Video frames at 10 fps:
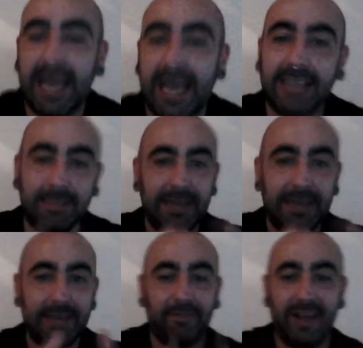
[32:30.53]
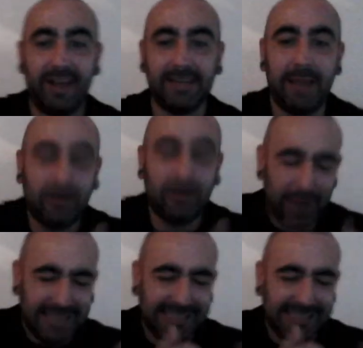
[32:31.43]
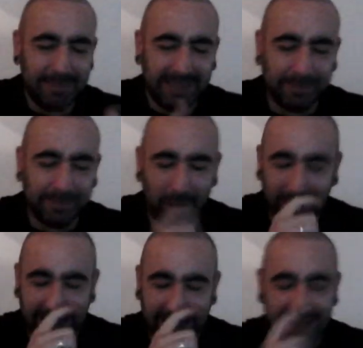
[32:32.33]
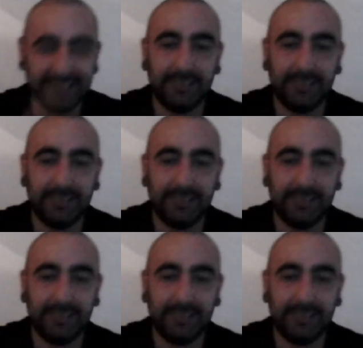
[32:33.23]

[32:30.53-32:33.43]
texted a medium friend of mine, "Would I see my spirit guide?"